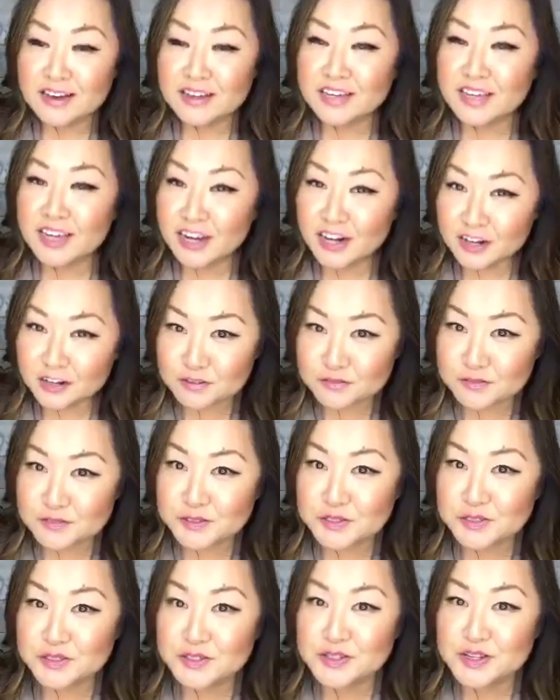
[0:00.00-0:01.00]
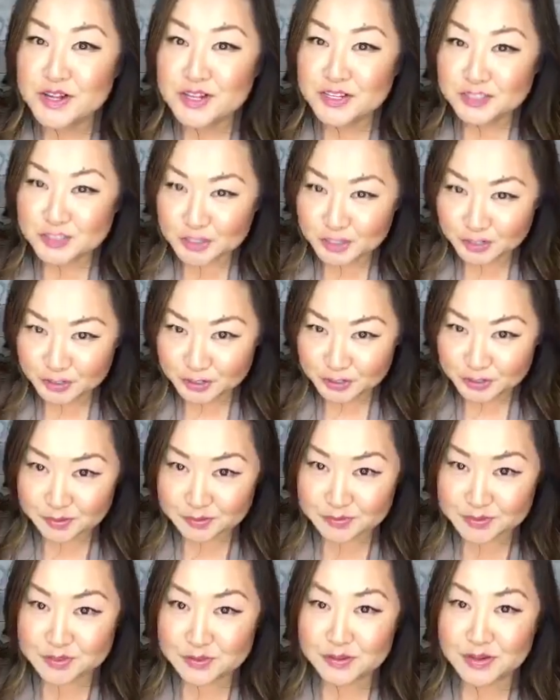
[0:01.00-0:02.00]
careful
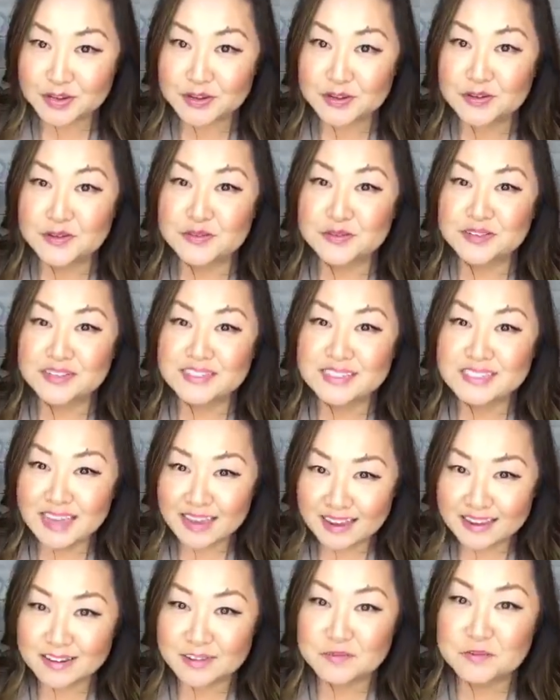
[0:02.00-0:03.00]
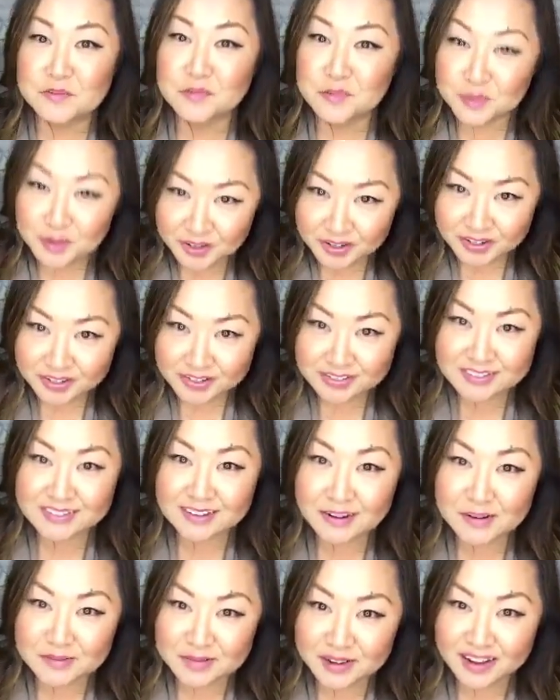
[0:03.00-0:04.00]
terms so I don't say words
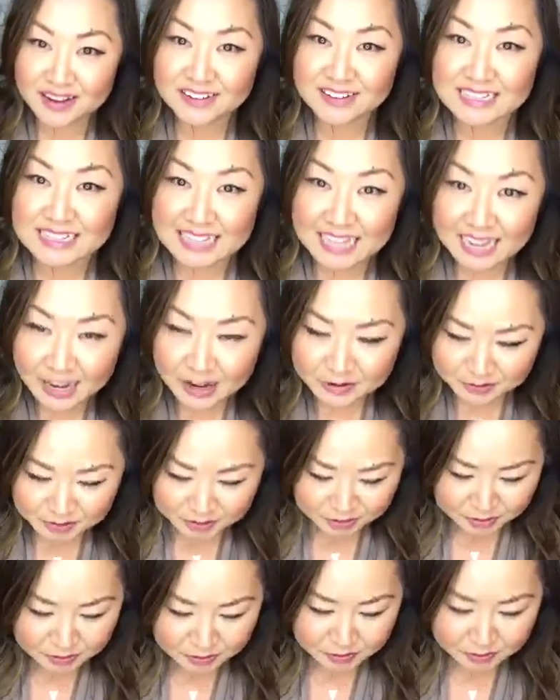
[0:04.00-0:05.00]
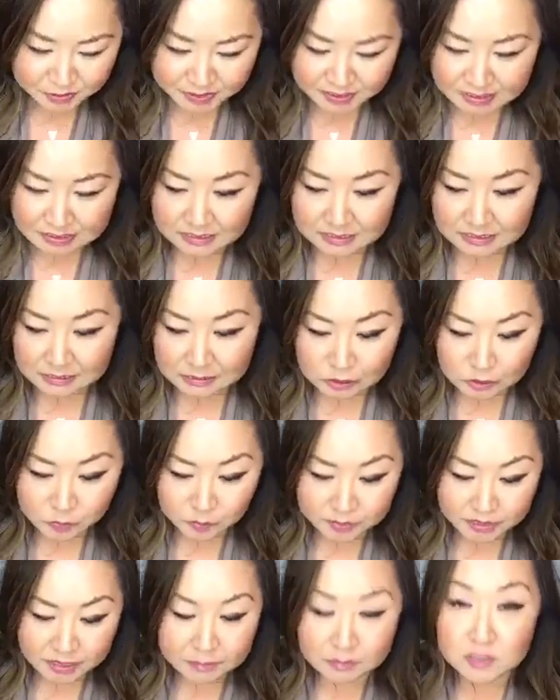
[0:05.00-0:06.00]
that I'm not allowed to and still
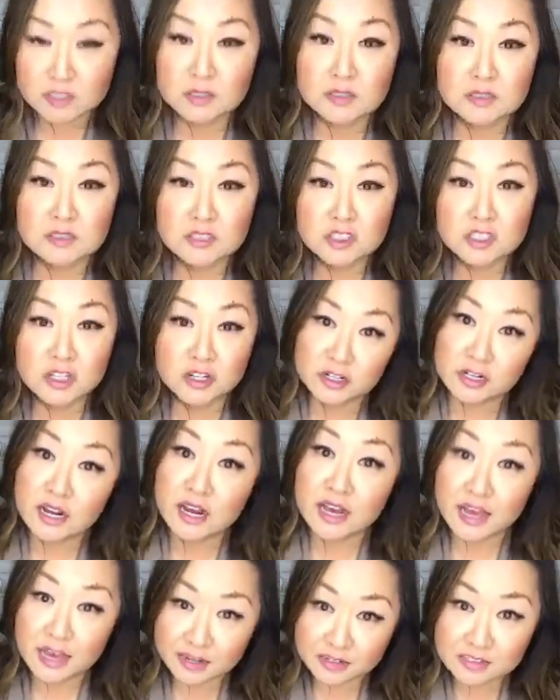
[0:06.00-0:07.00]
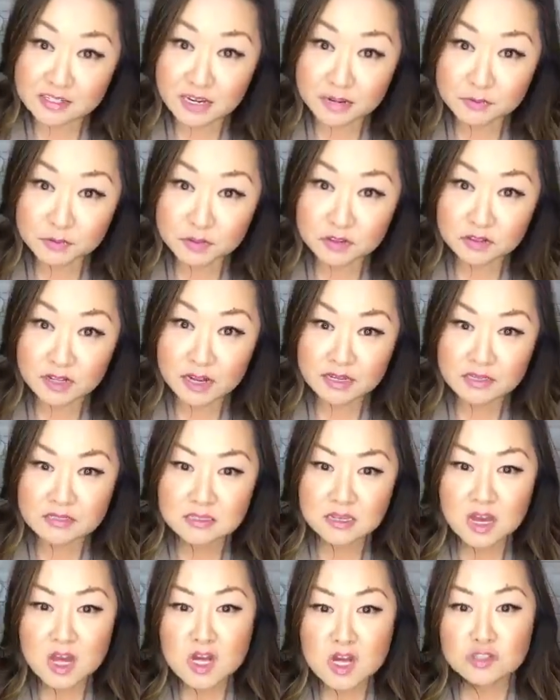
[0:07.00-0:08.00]
be able to share it ahead of time with you guys.
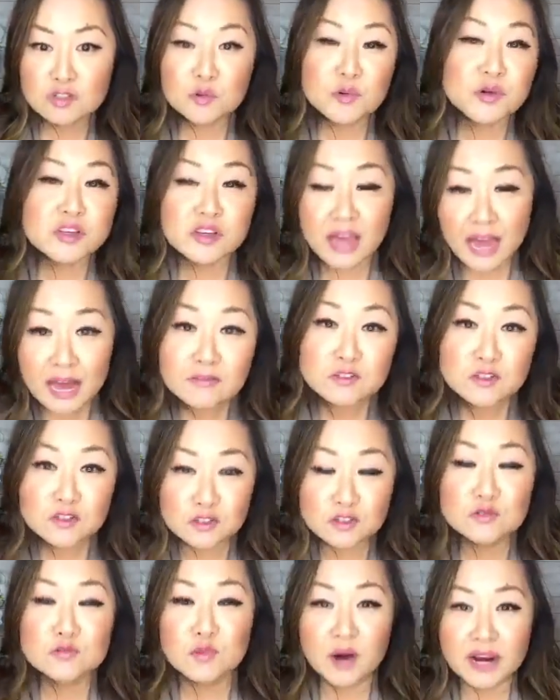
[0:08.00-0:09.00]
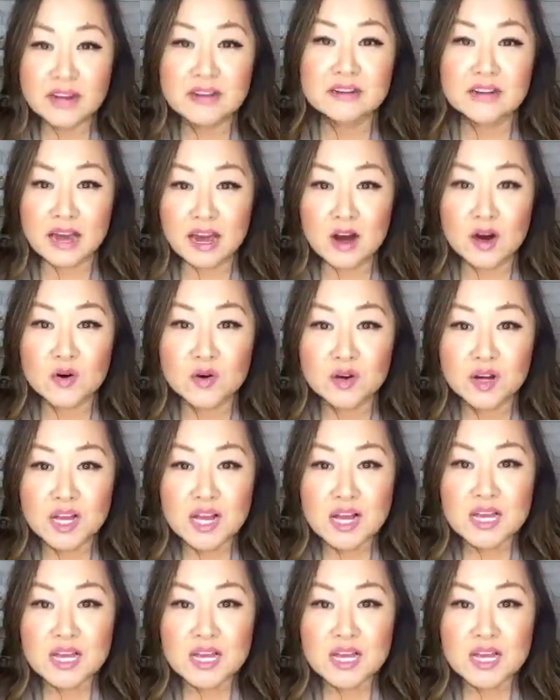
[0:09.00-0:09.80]
So what you have to do right now